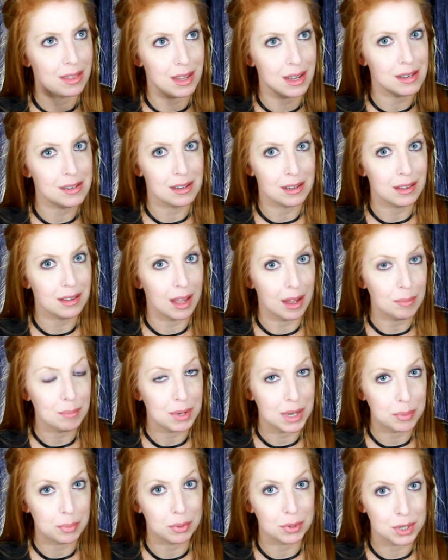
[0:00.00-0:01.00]
and they did
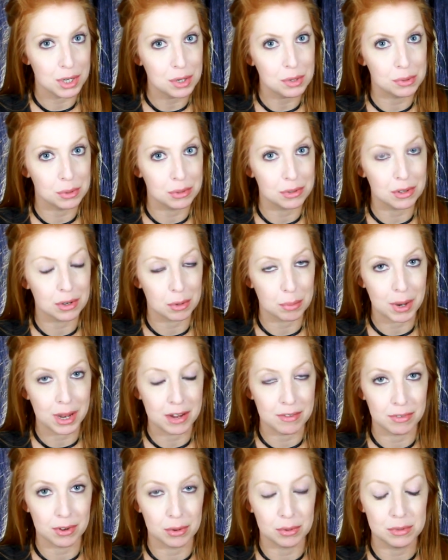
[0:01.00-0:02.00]
let people use their
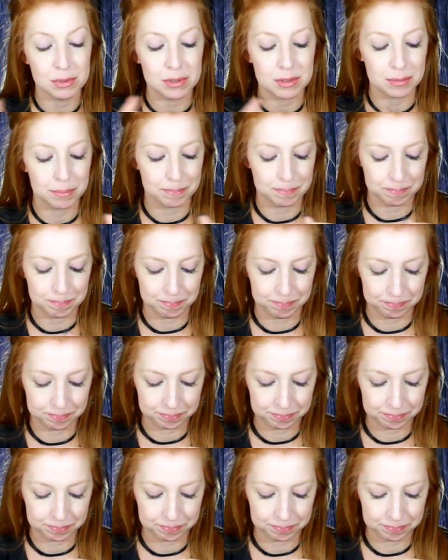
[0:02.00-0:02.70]
payphones.